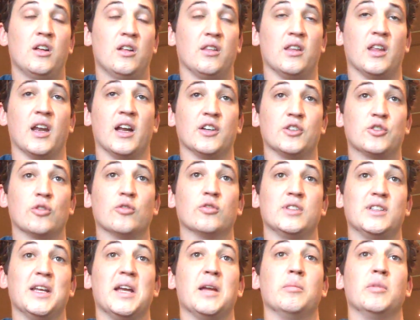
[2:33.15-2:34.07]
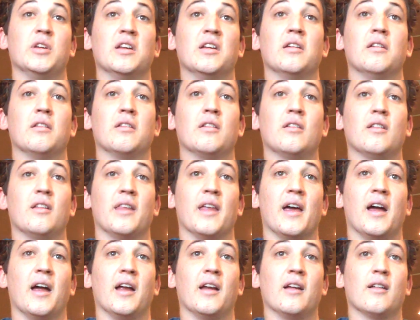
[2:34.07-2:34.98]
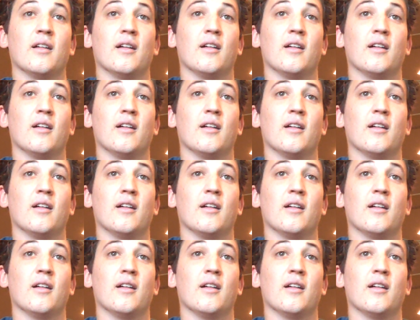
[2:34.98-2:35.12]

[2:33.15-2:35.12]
that I told Damien that,